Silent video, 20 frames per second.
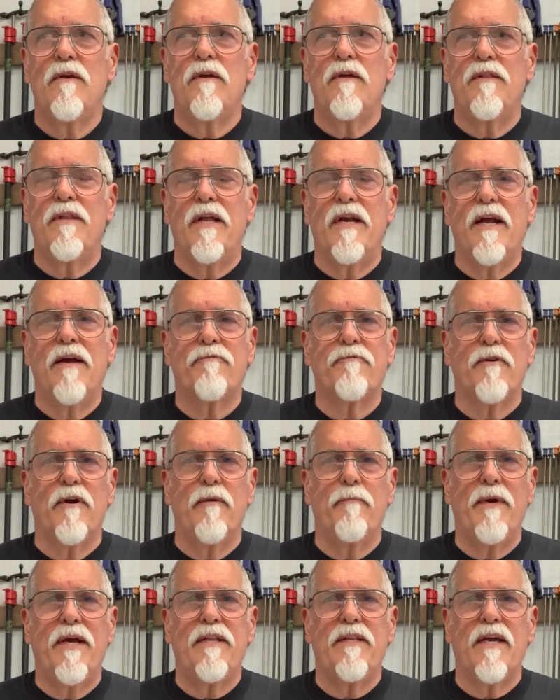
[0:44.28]
Then after
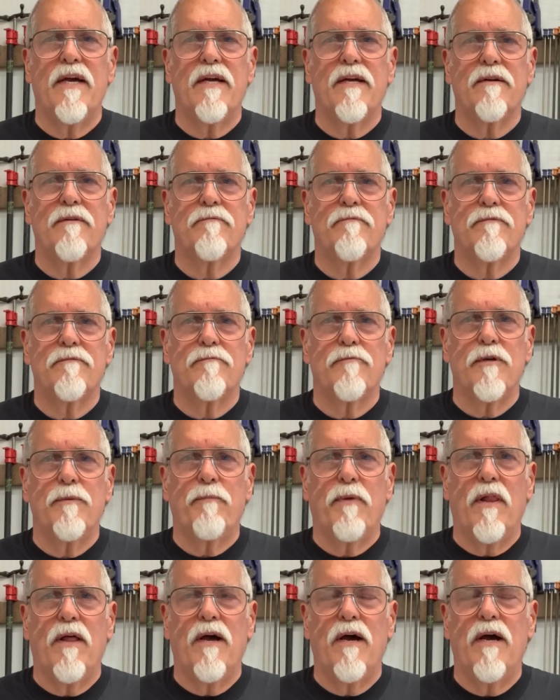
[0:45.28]
I made that
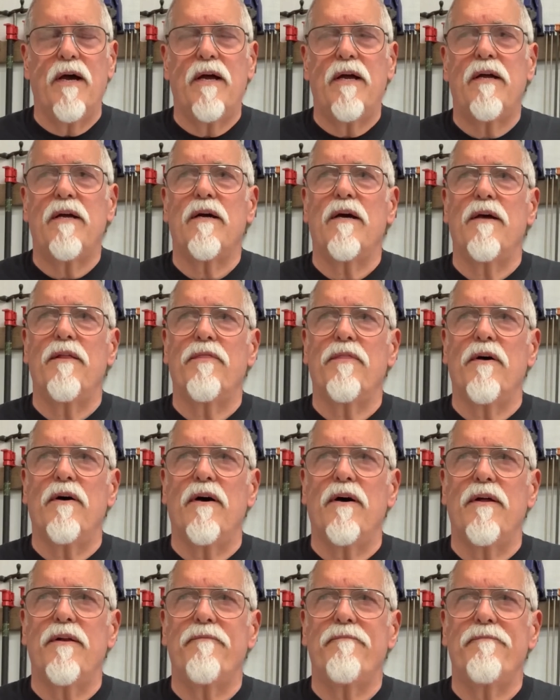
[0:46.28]
reply, I
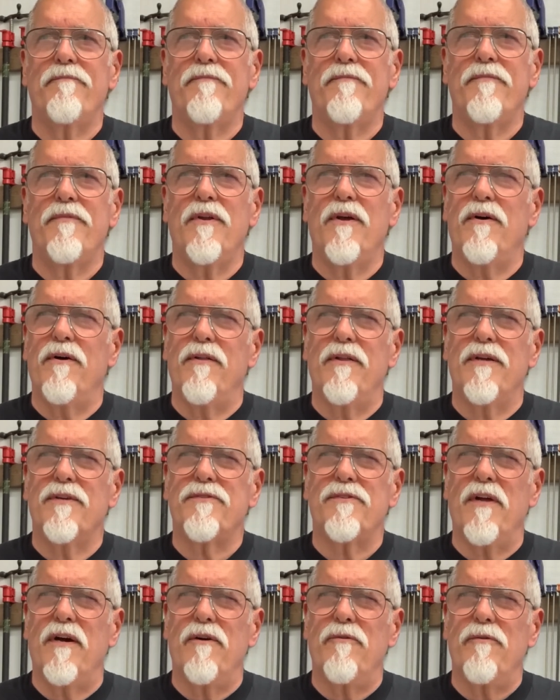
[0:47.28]
thought, no,
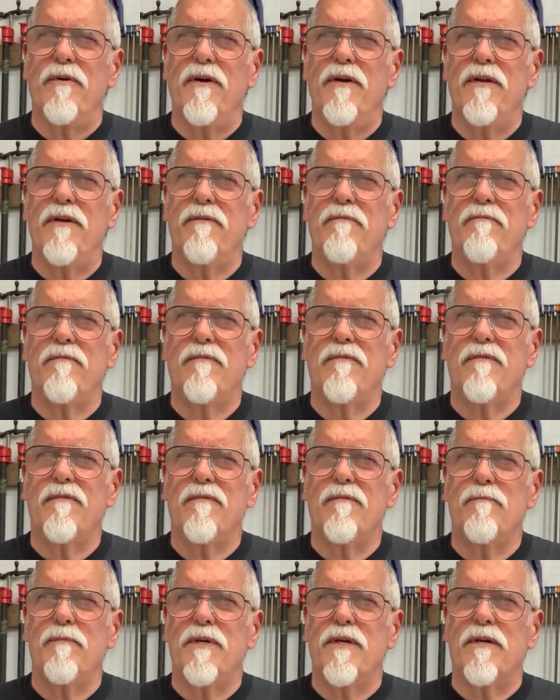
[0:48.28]
that's not right,
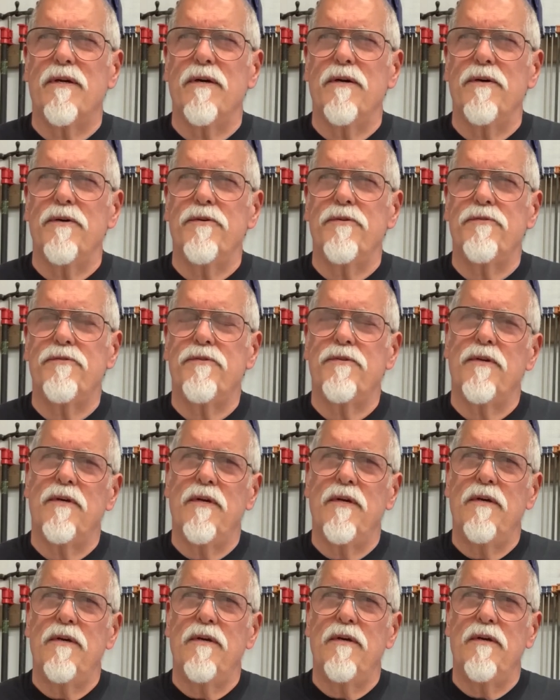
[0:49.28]
because
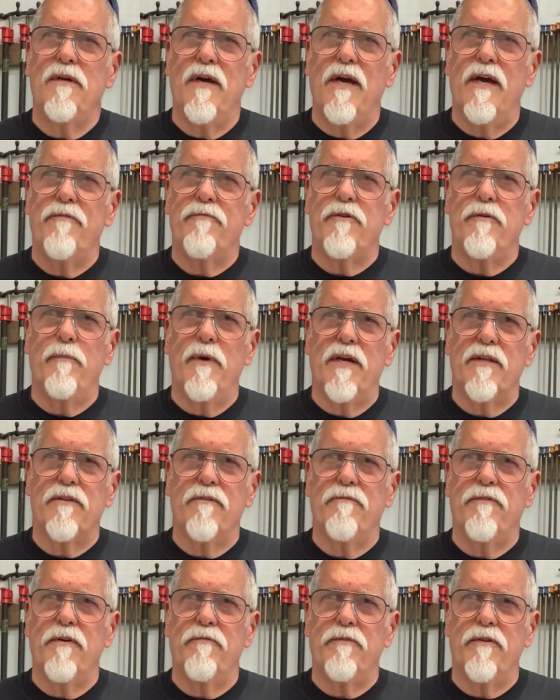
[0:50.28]
after you make
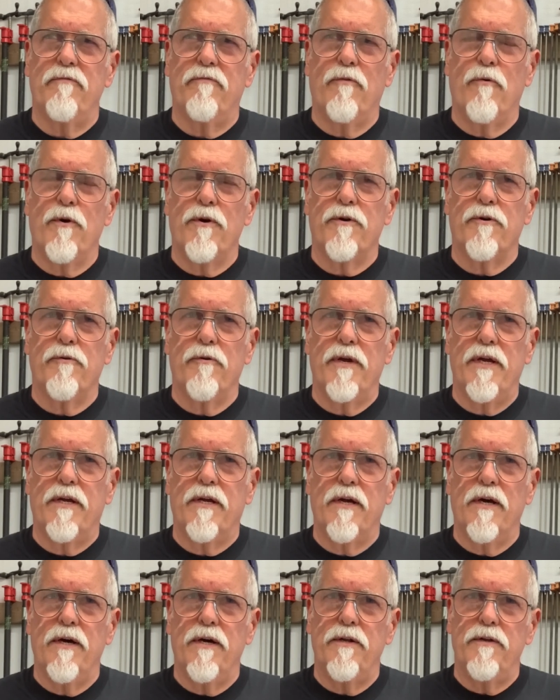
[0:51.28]
the 54 degree
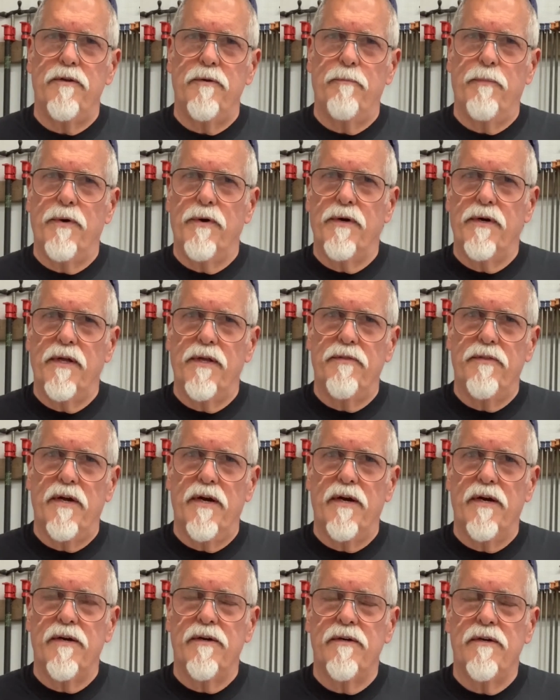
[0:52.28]
cut, you put it in
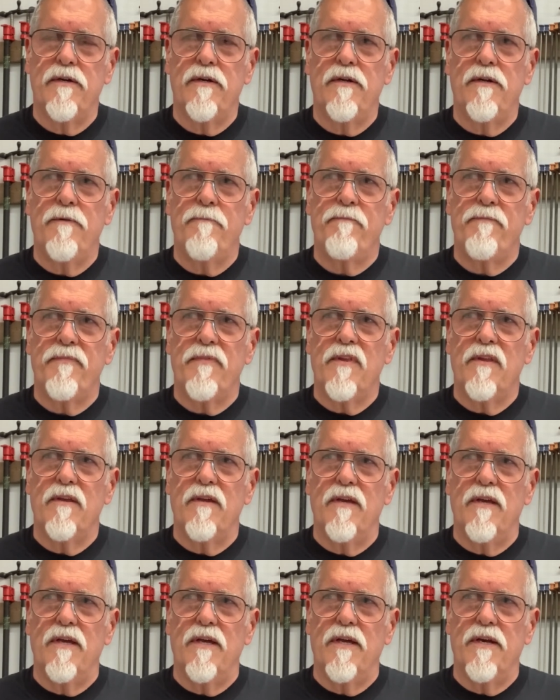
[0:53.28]
there,
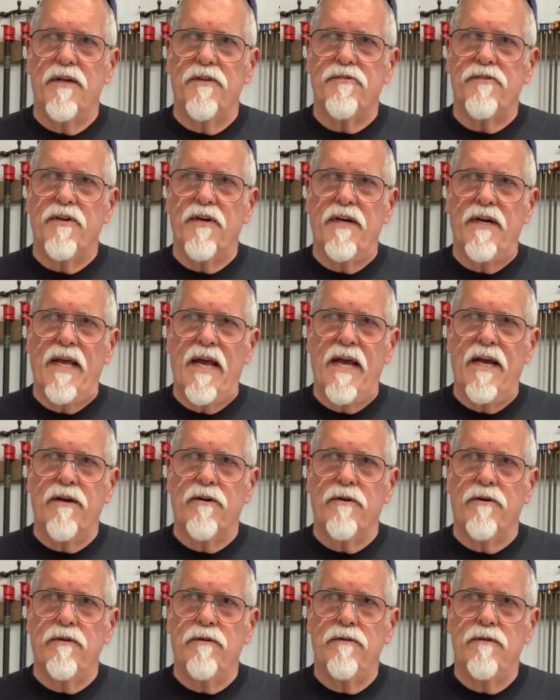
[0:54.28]
and it's at an
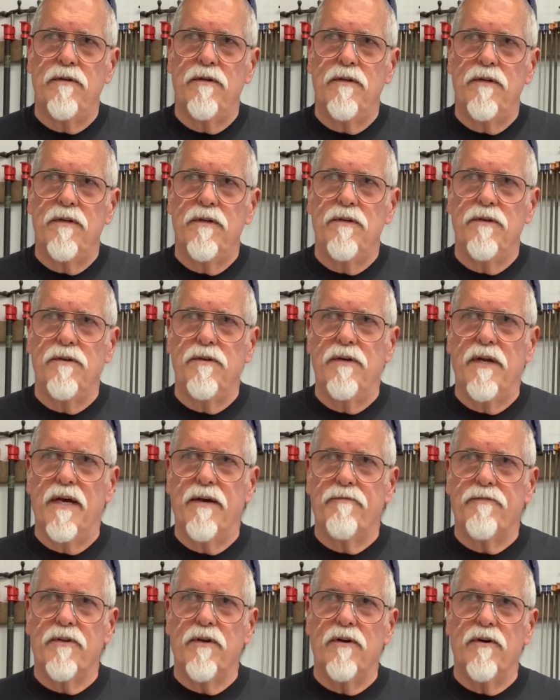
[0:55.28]
angle. You'd
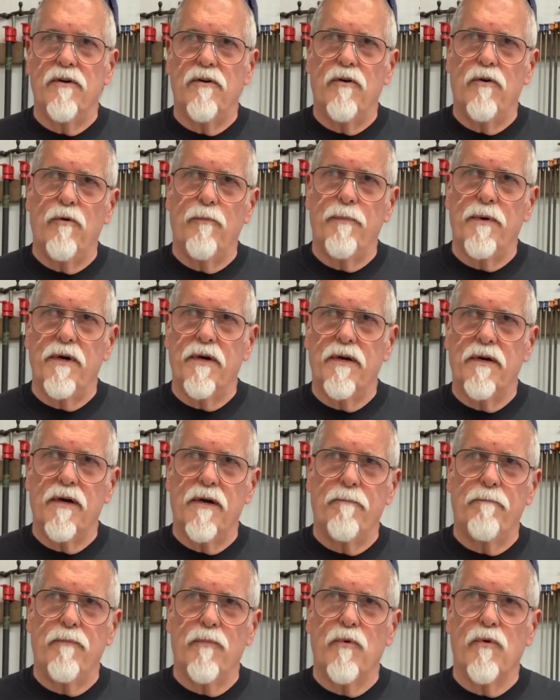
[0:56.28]
have to open it
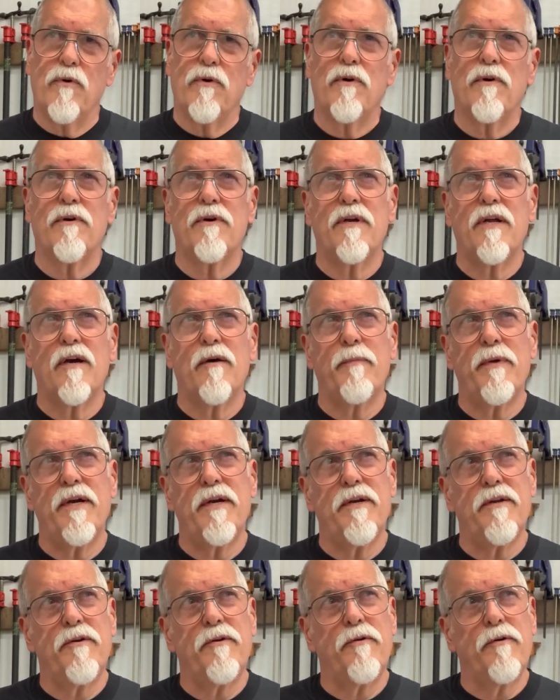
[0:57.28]
up more, and how
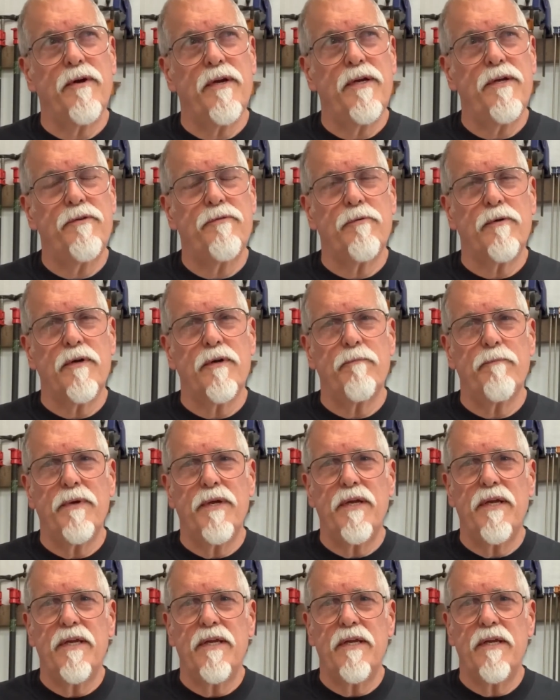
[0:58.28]
many degrees would it
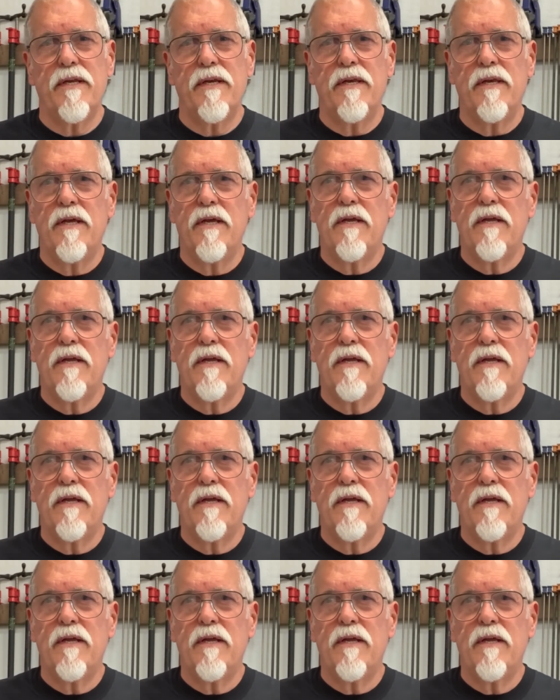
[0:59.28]
be? And